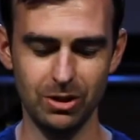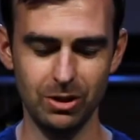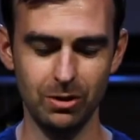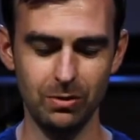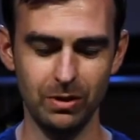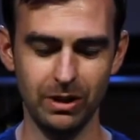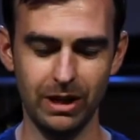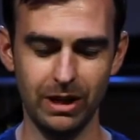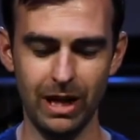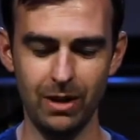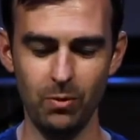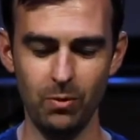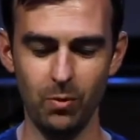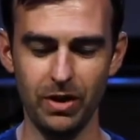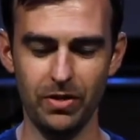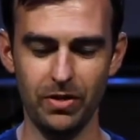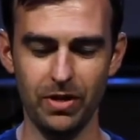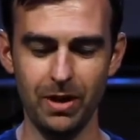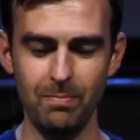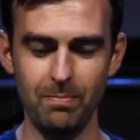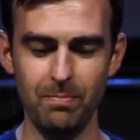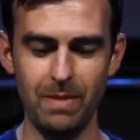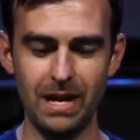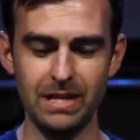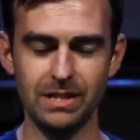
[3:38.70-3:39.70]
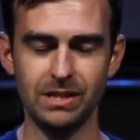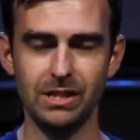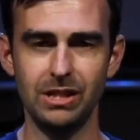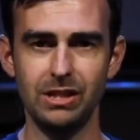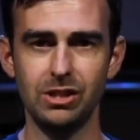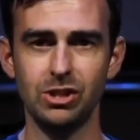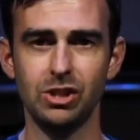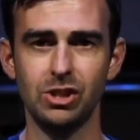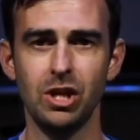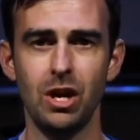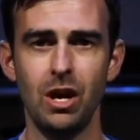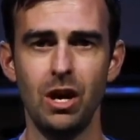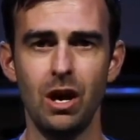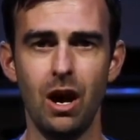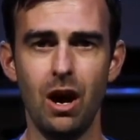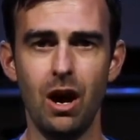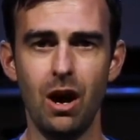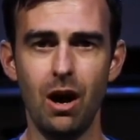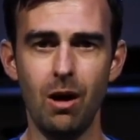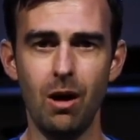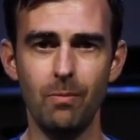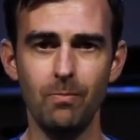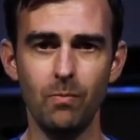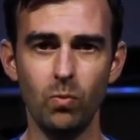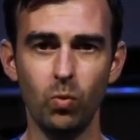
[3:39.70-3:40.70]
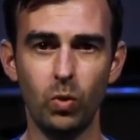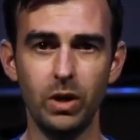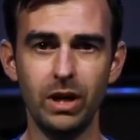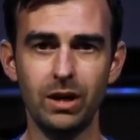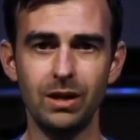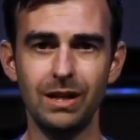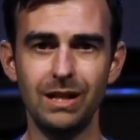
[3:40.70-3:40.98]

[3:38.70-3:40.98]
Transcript: to you again with a message. We